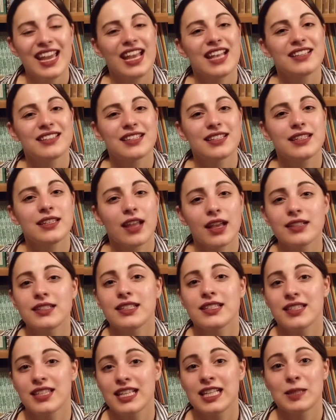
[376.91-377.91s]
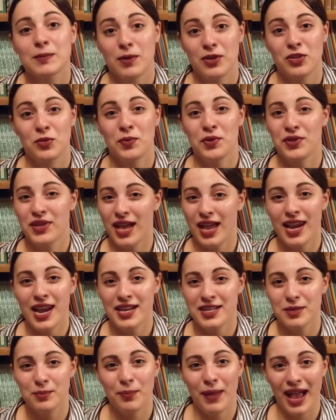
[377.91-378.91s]
It's the nicest thing, especially when you get a
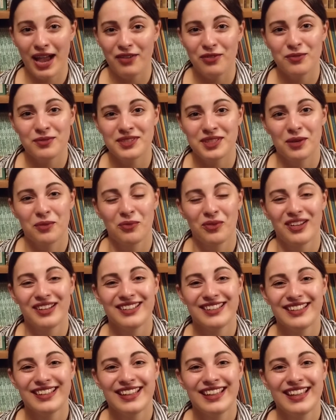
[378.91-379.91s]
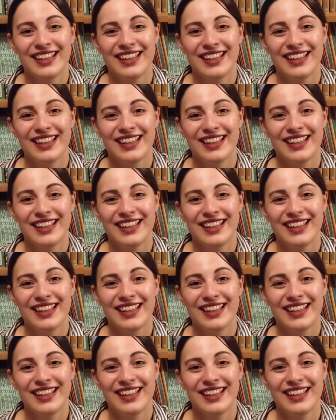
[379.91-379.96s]
letter back from someone.